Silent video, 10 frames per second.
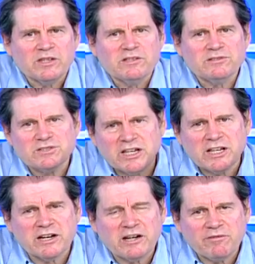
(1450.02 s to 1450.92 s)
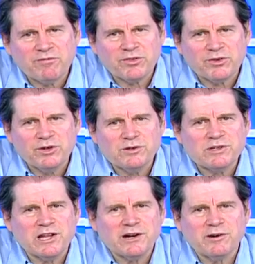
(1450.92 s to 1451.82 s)
signing up for the
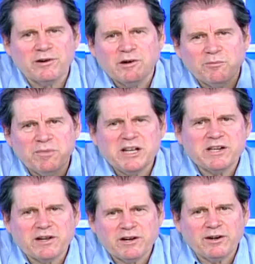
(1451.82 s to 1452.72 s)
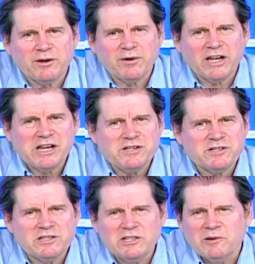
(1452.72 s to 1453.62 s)
newsletter, making a
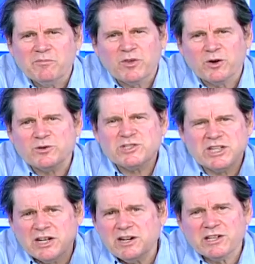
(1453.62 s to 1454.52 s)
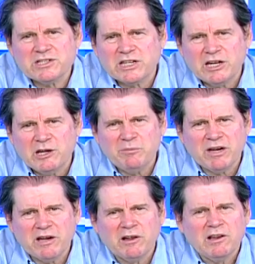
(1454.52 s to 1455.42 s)
donation, or sending us an
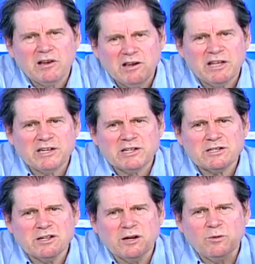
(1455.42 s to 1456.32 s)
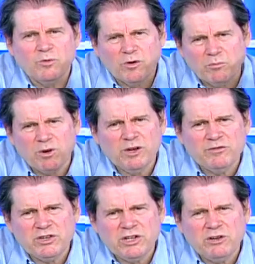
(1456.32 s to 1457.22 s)
email, letting us know we're
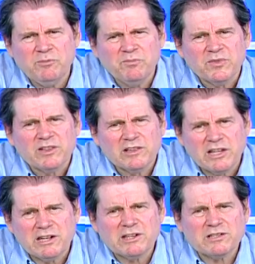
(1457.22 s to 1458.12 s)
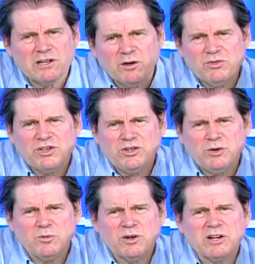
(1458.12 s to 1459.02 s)
moving you, letting us know that you
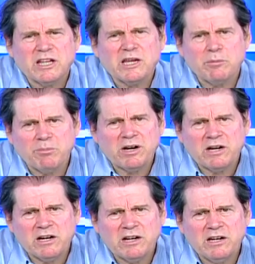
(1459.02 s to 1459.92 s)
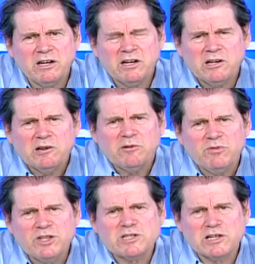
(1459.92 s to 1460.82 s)
want to get behind
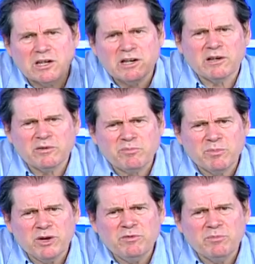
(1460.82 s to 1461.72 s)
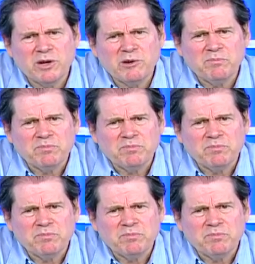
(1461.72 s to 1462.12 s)
this love movement